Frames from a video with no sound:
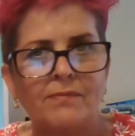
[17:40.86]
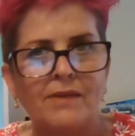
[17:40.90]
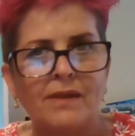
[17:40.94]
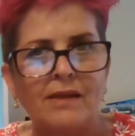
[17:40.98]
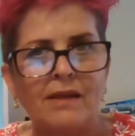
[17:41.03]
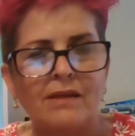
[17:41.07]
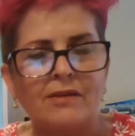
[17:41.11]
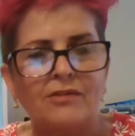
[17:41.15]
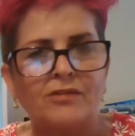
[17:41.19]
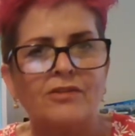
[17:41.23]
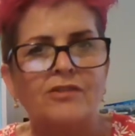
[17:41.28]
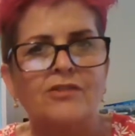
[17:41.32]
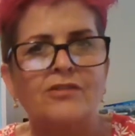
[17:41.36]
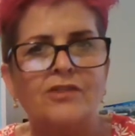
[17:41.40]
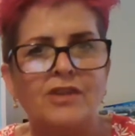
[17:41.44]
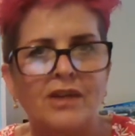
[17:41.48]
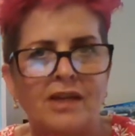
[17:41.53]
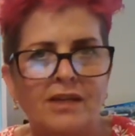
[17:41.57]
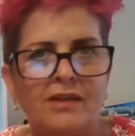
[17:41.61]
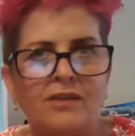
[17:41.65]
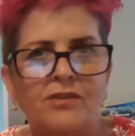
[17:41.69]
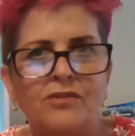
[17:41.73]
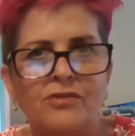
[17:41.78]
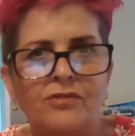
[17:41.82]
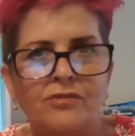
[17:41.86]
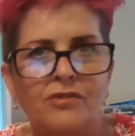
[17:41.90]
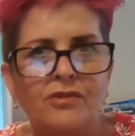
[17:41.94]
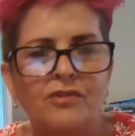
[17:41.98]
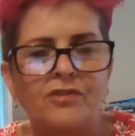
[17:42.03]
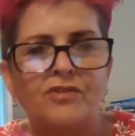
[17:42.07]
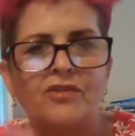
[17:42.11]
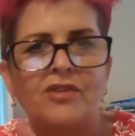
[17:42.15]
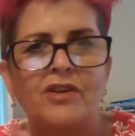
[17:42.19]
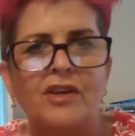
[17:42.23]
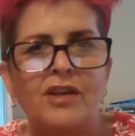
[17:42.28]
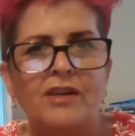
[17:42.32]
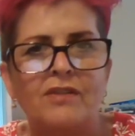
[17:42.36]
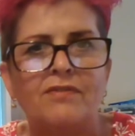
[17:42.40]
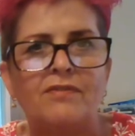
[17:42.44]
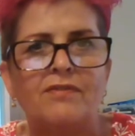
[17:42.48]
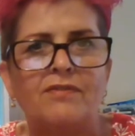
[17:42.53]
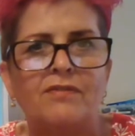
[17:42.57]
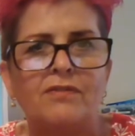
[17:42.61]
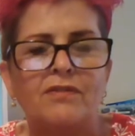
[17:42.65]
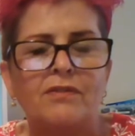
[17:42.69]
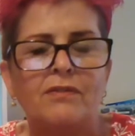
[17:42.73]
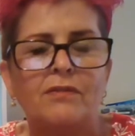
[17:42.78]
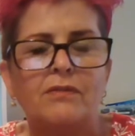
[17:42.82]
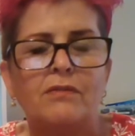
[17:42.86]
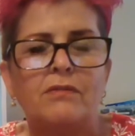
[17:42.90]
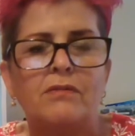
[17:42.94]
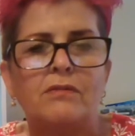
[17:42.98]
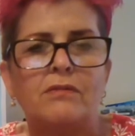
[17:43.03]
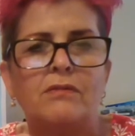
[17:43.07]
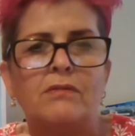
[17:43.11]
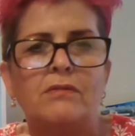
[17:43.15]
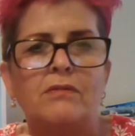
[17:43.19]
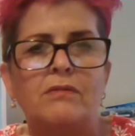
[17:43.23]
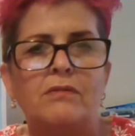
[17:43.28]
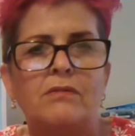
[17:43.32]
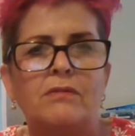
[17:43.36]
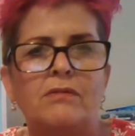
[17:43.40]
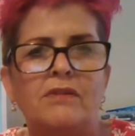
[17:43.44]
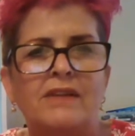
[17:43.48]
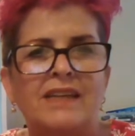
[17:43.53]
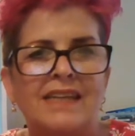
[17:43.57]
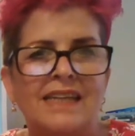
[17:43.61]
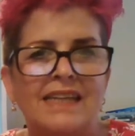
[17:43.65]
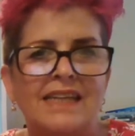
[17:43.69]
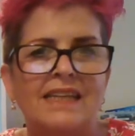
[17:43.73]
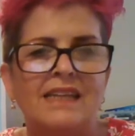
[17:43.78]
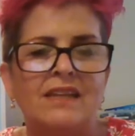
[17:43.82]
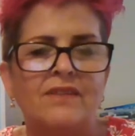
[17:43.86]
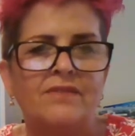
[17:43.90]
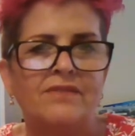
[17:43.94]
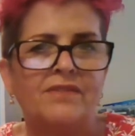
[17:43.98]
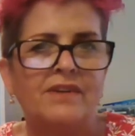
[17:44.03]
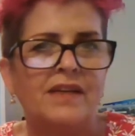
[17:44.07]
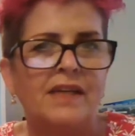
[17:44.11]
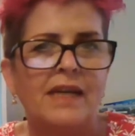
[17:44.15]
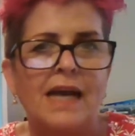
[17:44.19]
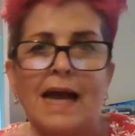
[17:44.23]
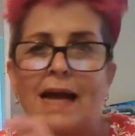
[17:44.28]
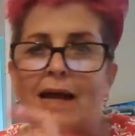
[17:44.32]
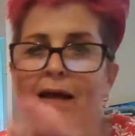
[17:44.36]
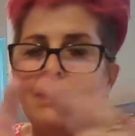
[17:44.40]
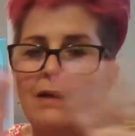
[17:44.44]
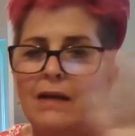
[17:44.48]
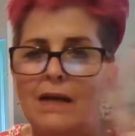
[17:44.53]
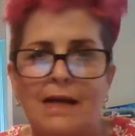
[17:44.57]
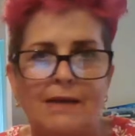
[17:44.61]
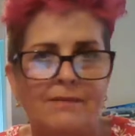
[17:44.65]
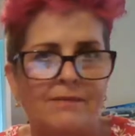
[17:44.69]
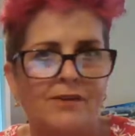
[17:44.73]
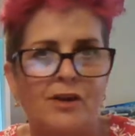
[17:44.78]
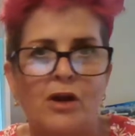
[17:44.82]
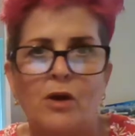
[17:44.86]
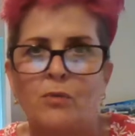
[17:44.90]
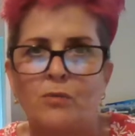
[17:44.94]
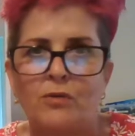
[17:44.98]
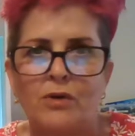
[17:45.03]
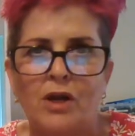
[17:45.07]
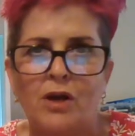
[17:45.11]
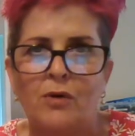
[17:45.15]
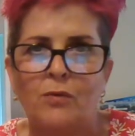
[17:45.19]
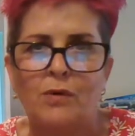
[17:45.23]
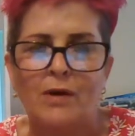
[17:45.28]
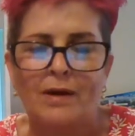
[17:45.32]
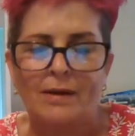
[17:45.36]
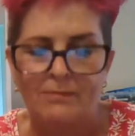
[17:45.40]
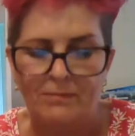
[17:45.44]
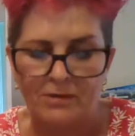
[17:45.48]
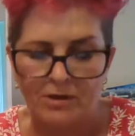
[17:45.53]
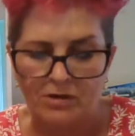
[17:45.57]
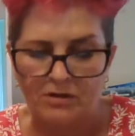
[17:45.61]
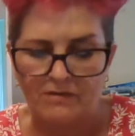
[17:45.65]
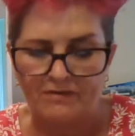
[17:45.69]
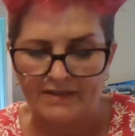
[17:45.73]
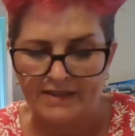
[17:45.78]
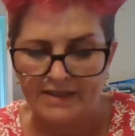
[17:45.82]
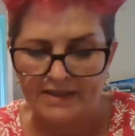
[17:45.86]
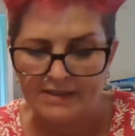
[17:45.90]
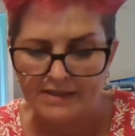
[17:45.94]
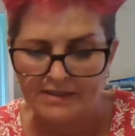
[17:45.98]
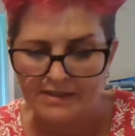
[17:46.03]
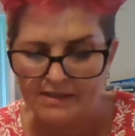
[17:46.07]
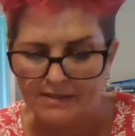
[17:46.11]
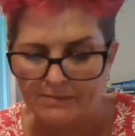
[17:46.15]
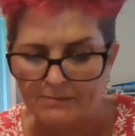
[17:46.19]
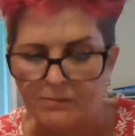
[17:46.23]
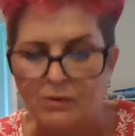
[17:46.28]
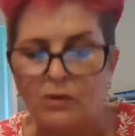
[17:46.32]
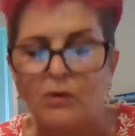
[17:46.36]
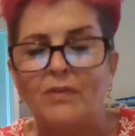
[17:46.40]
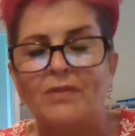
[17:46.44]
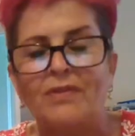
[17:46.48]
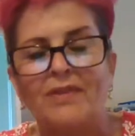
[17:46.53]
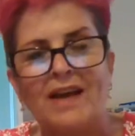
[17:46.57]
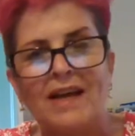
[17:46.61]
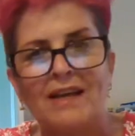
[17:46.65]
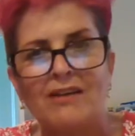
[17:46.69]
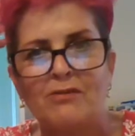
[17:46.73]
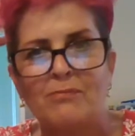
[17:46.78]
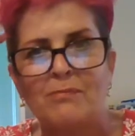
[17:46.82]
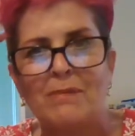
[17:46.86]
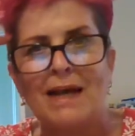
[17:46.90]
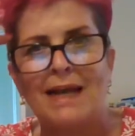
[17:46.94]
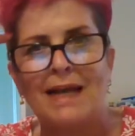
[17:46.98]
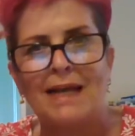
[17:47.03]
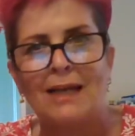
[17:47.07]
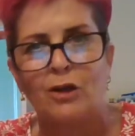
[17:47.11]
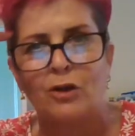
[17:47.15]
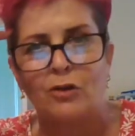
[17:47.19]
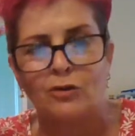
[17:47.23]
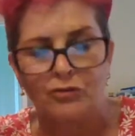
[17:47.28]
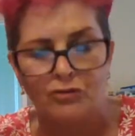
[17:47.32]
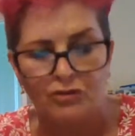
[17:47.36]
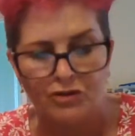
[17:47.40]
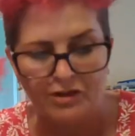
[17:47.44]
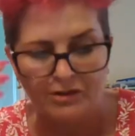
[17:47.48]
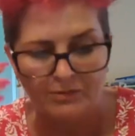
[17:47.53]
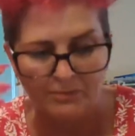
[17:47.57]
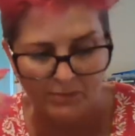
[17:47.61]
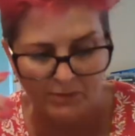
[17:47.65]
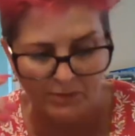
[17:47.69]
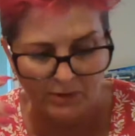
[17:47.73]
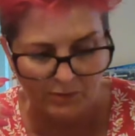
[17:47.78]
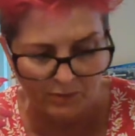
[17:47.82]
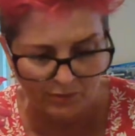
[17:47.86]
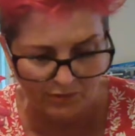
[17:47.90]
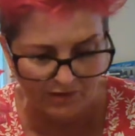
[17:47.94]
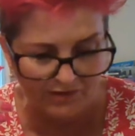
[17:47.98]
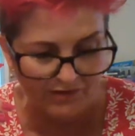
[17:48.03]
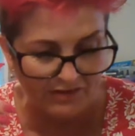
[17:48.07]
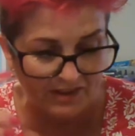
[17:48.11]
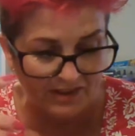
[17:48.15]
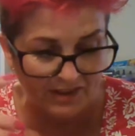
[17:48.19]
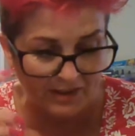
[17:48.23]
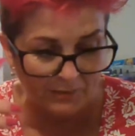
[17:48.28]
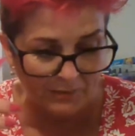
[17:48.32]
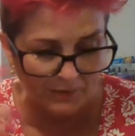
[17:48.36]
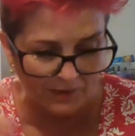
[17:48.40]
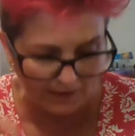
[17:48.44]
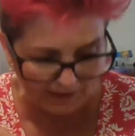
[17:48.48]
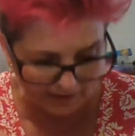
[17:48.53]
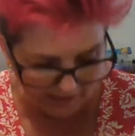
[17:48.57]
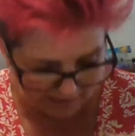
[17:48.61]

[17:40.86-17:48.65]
it's as dangerous if they lick the feet. I don't know, I'm not a vet, but that's my logic process anyway.